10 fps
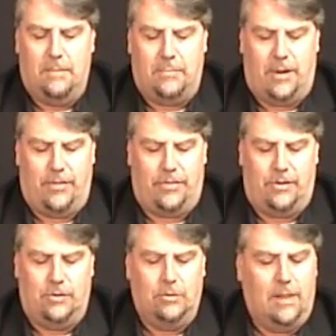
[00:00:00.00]
But the
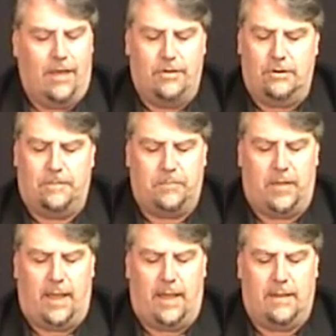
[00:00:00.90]
new leather
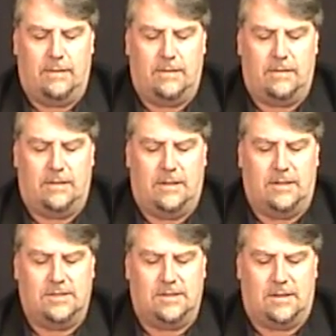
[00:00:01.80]
and the
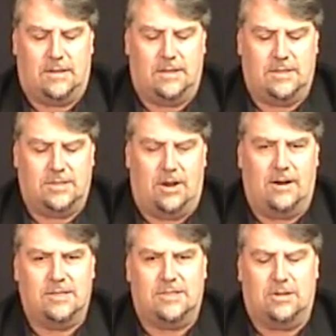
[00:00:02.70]

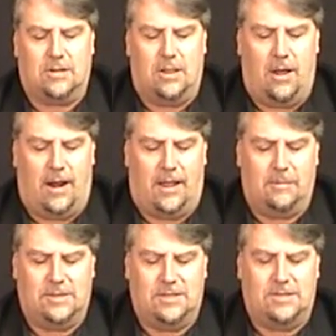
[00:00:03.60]
designer silk lining,
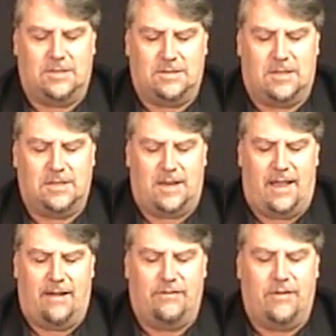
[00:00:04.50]
which this doesn't
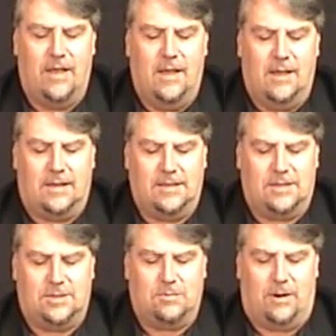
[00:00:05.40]
have,
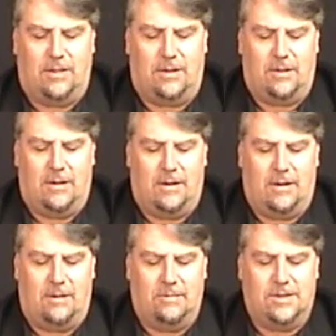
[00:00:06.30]
this is one of
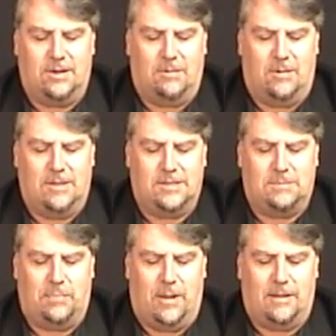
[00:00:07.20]
the original ones,
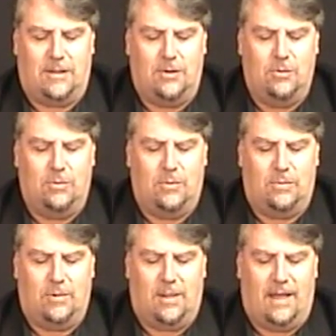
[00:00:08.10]
but the new
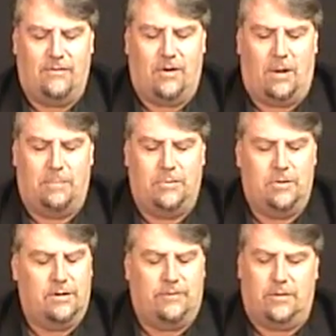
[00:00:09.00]
will have a
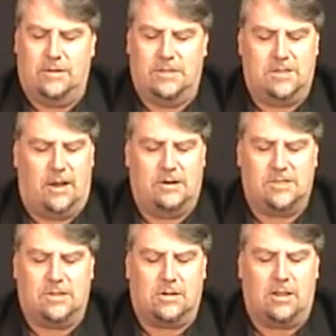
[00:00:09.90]
beautiful designer
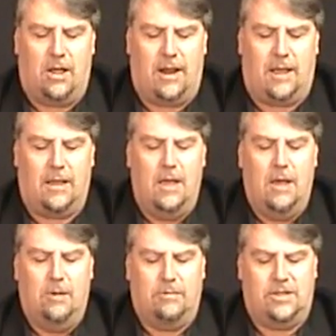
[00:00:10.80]
silk lining
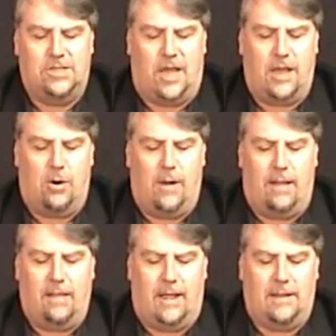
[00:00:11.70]
with
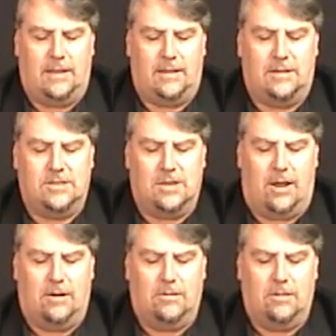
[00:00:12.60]
JOL and the
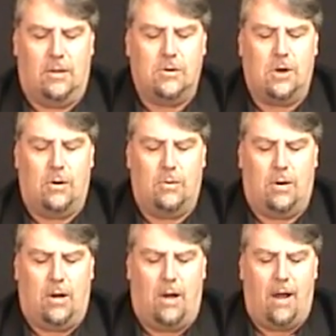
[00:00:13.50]
designer logo
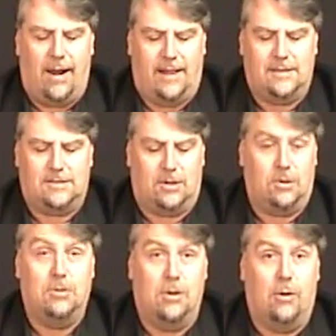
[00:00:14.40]
on it, so
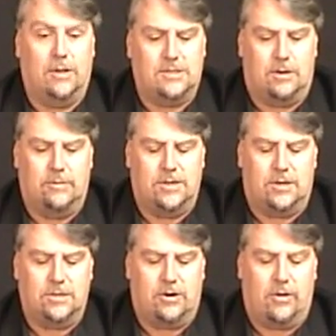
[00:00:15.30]
you know it's an
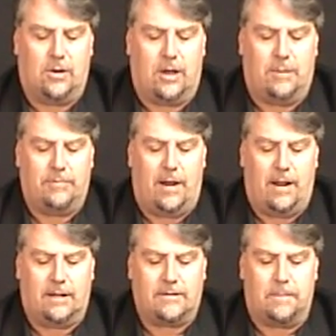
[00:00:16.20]
original Jerry O'Connell
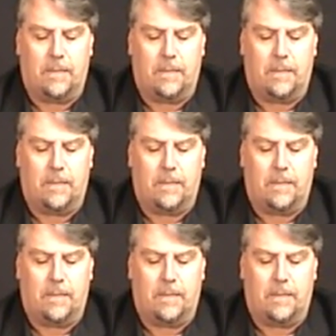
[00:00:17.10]
product.